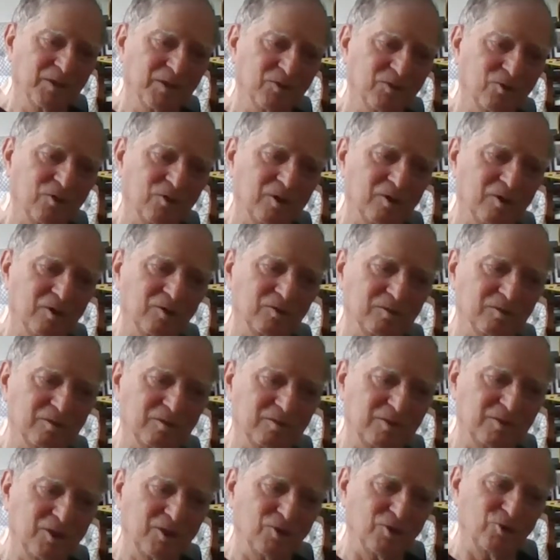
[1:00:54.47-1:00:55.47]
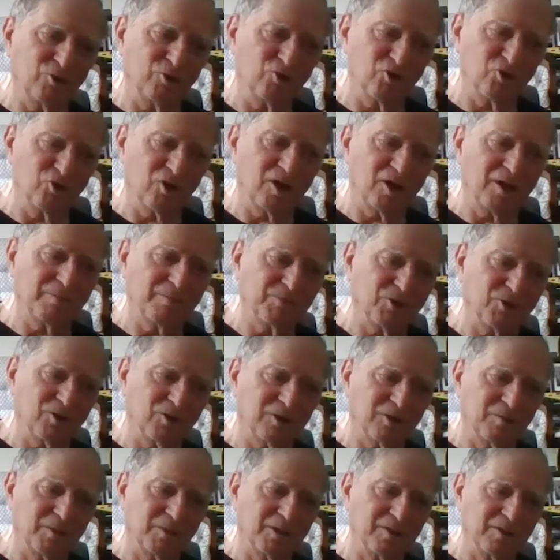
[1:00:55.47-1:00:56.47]
to hear General Jean
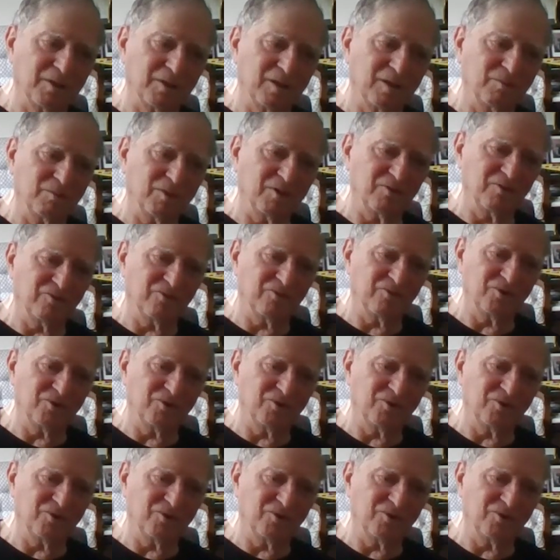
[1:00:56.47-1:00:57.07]
talk about Dien Bien